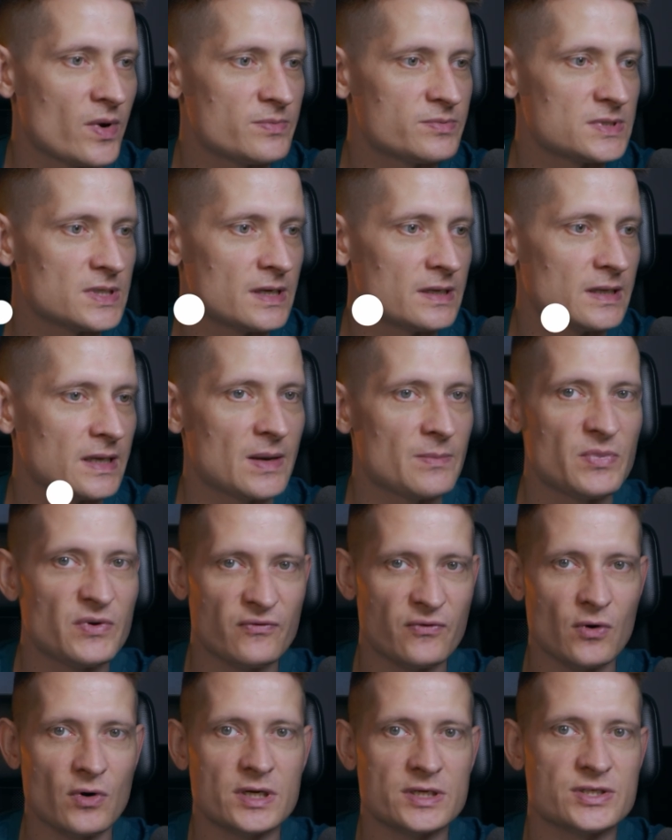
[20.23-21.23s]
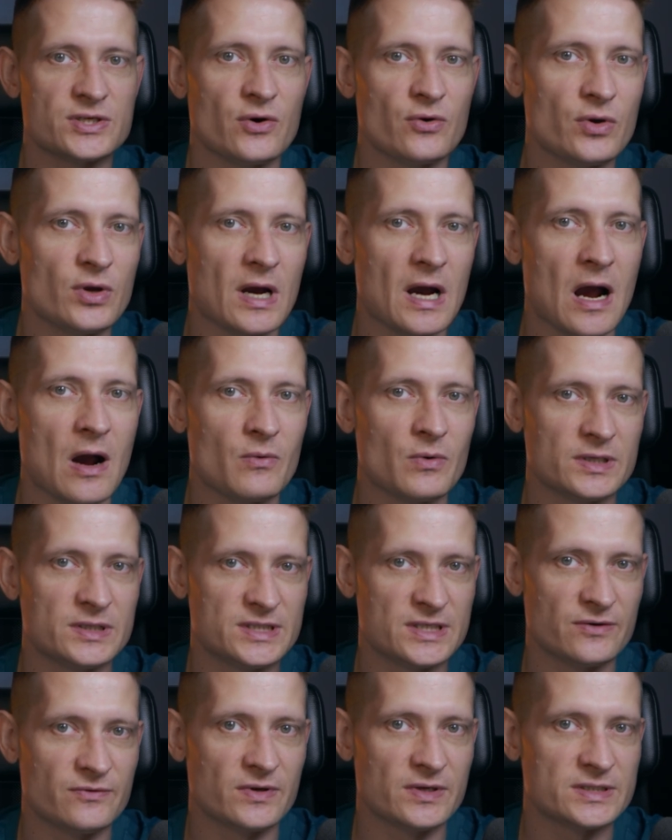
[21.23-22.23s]
website and before I show you how it
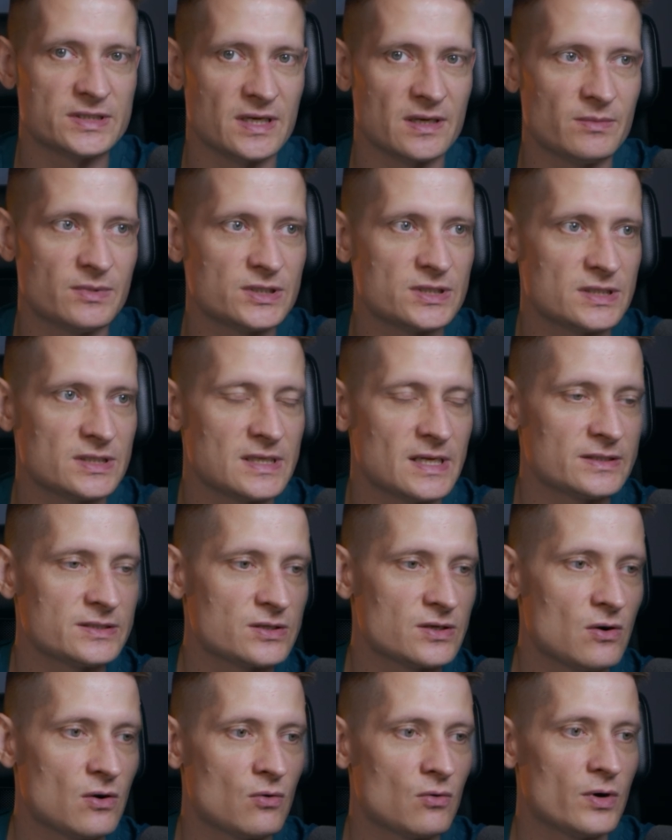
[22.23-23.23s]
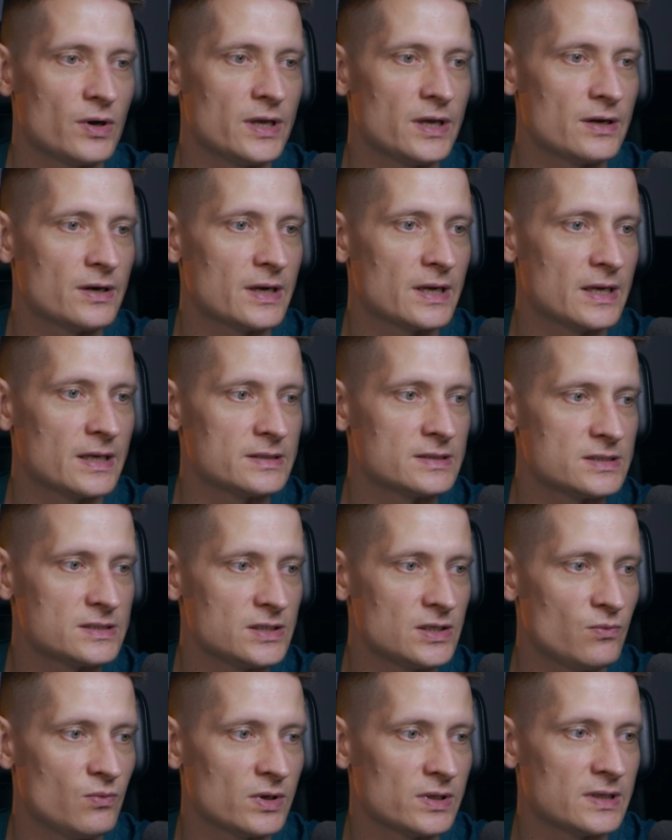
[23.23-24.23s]
generates images, let's go here and
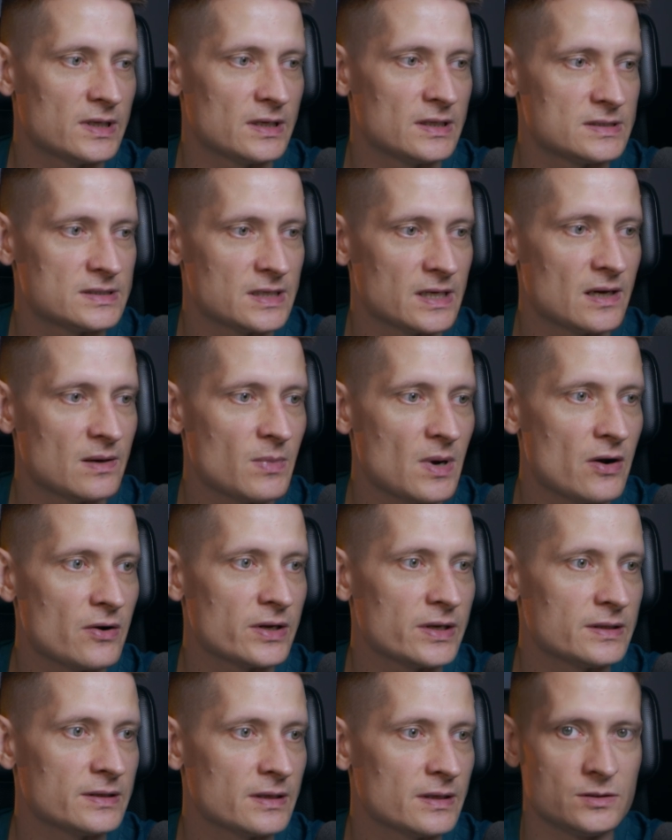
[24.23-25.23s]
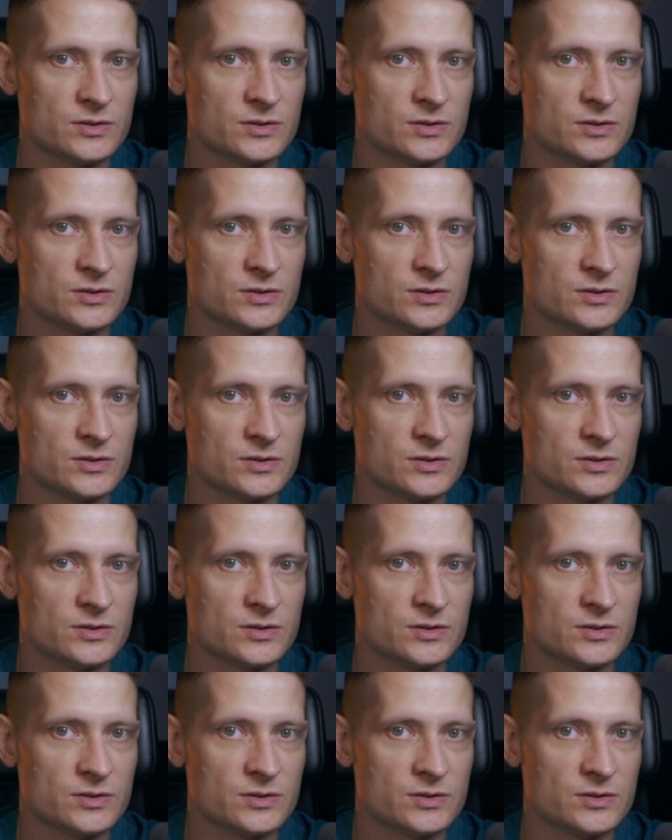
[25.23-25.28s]
see what they say about it.